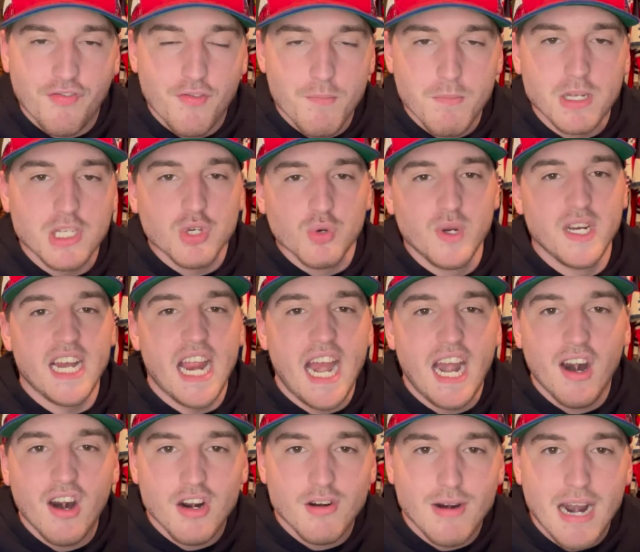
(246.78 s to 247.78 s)
between
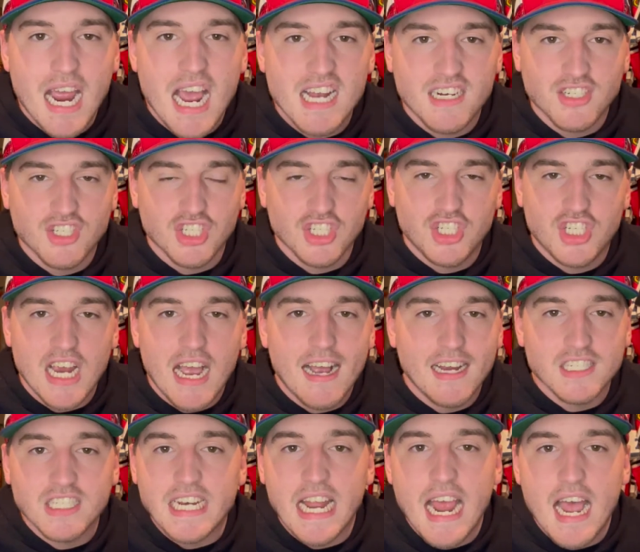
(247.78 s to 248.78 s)
Aaron Rodgers and
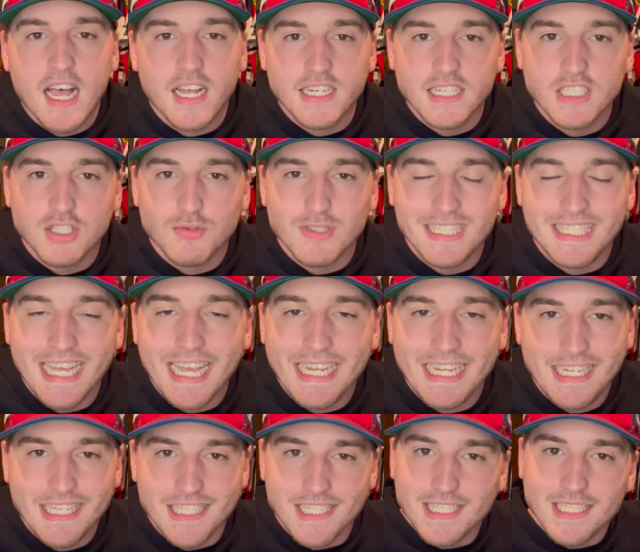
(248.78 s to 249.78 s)
Josh Allen is
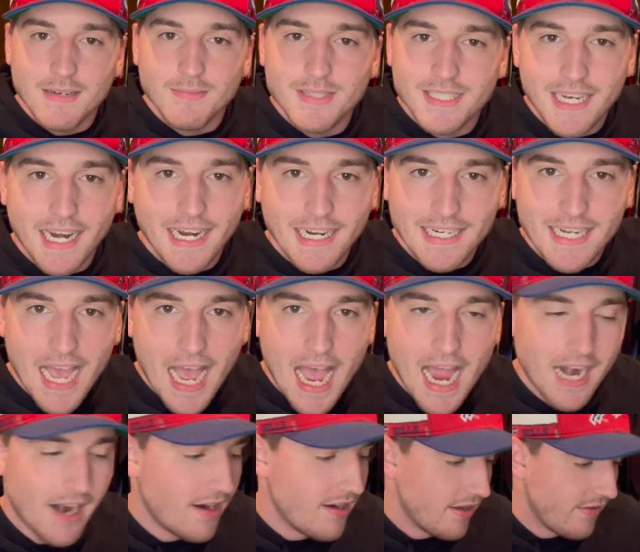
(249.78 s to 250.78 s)
ridiculous. And I'm sick and
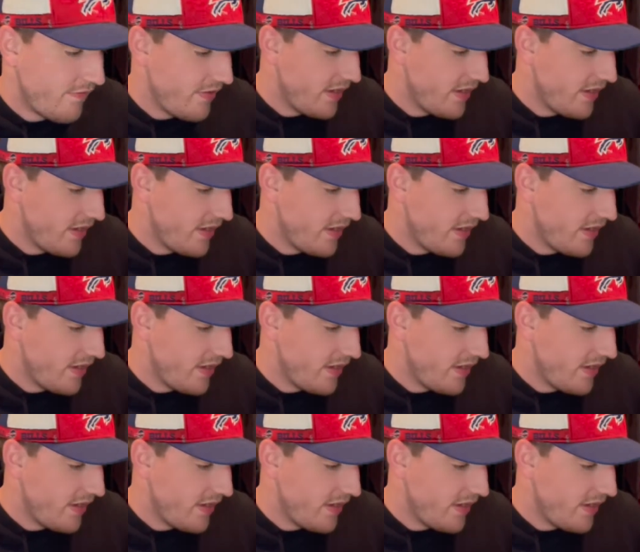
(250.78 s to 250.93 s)
tired of it.